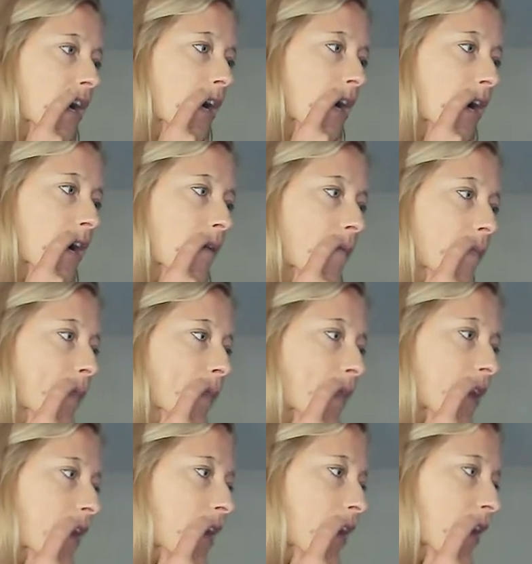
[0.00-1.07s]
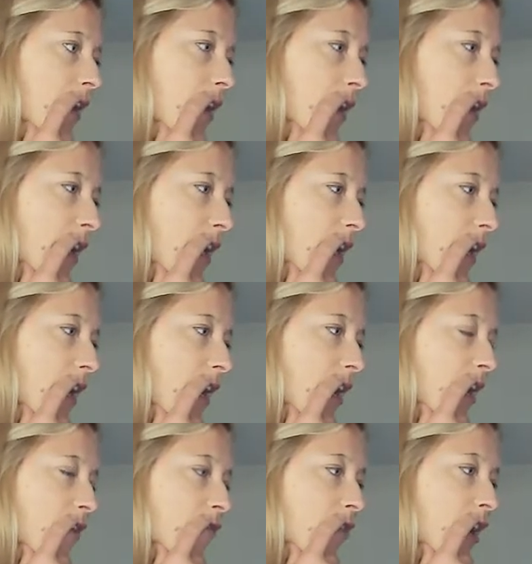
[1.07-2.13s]
I
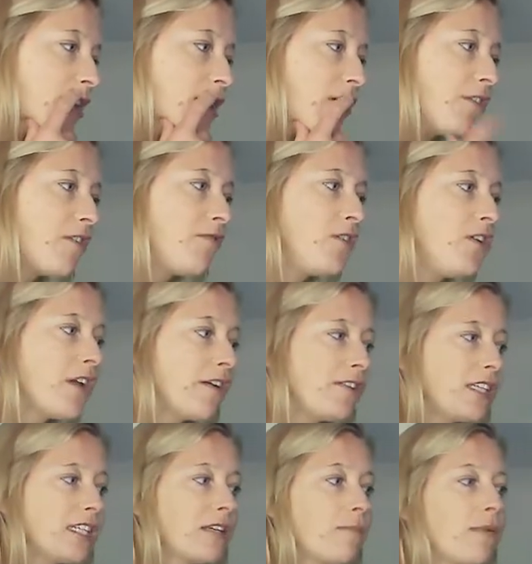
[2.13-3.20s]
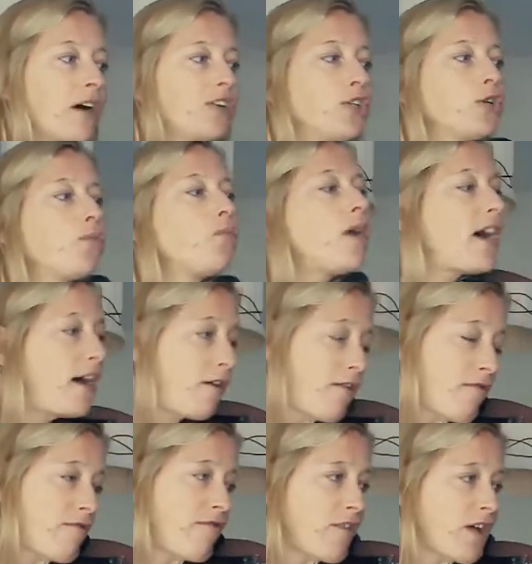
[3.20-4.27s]
don't know if you noticed, at bar 12,